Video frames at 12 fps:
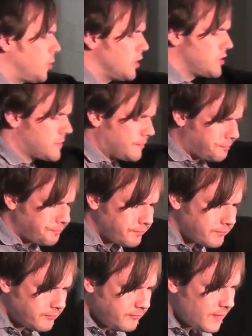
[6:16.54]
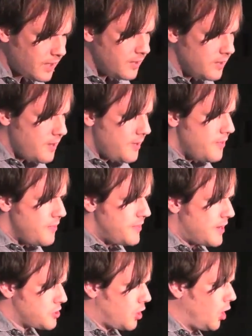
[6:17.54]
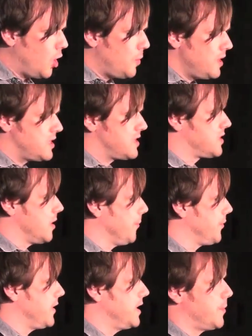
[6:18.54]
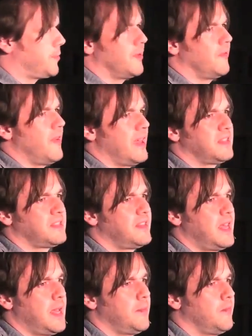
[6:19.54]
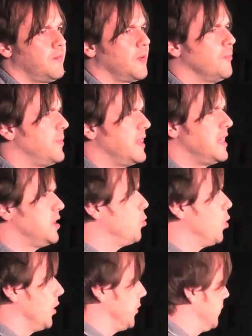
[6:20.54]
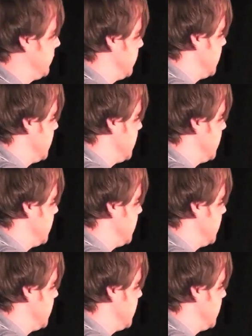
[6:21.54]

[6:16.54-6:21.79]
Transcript: words, there's always something that prevents them from being one.